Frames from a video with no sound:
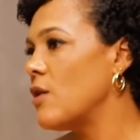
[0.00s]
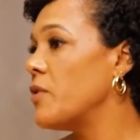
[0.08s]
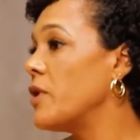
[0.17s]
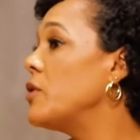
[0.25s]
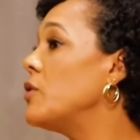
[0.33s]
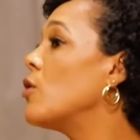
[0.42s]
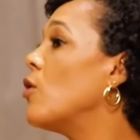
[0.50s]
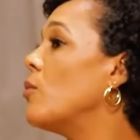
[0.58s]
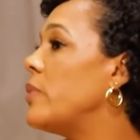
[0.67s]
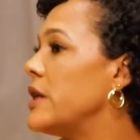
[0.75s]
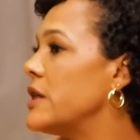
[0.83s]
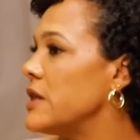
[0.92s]
and we're going to
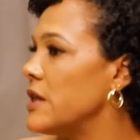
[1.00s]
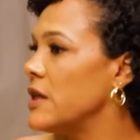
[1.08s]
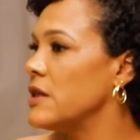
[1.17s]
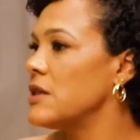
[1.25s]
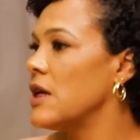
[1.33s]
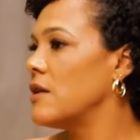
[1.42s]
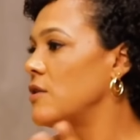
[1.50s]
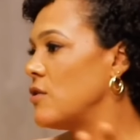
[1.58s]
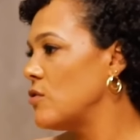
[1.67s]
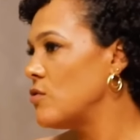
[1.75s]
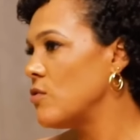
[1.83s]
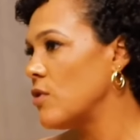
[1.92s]
complete it and, you
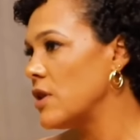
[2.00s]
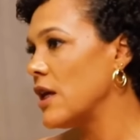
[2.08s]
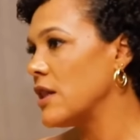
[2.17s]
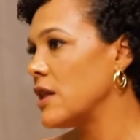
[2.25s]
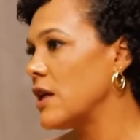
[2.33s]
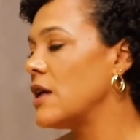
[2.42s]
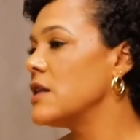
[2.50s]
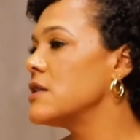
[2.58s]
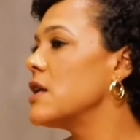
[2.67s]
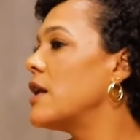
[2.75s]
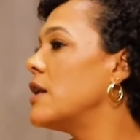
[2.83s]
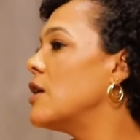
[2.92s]
know, do other
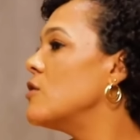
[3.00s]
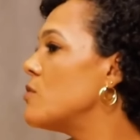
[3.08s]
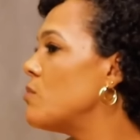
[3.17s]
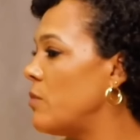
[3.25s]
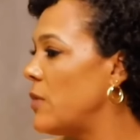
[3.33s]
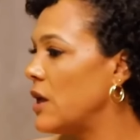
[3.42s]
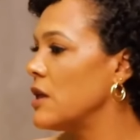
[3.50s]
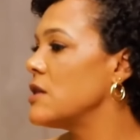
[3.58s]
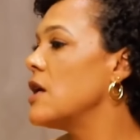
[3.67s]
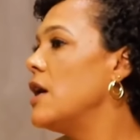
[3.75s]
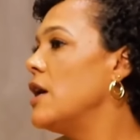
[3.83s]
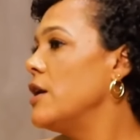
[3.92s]
things and then make
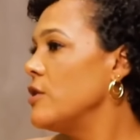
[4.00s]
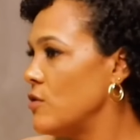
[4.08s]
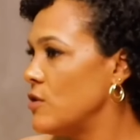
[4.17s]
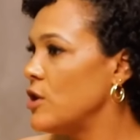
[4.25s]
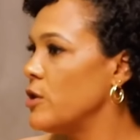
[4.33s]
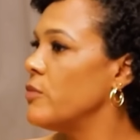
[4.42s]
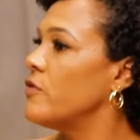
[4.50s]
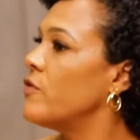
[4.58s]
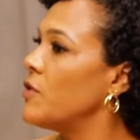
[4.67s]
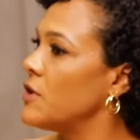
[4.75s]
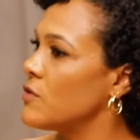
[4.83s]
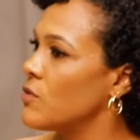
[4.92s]
it suitable
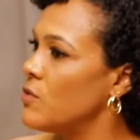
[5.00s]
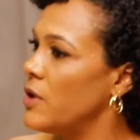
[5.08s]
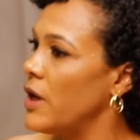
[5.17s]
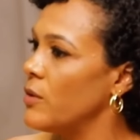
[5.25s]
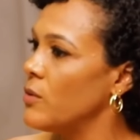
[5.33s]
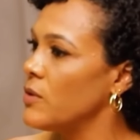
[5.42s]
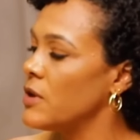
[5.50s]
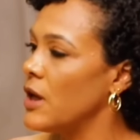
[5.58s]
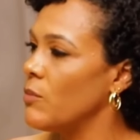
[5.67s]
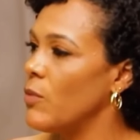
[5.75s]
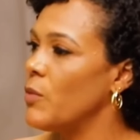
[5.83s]
for a school and all that.